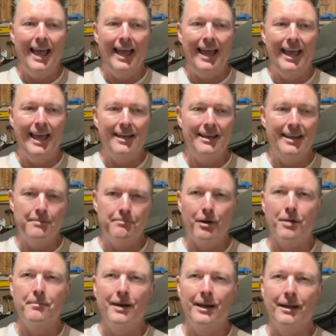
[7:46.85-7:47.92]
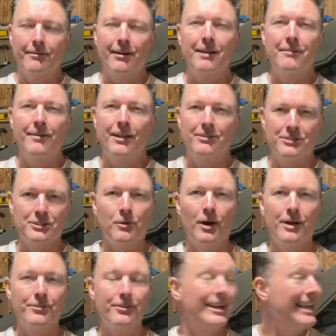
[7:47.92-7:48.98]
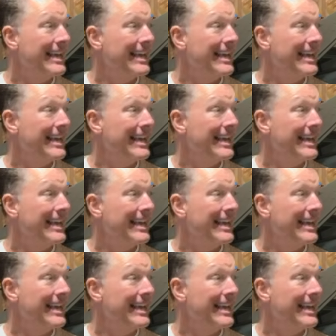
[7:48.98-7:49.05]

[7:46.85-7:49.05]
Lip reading: and part of my grandfather's squadron.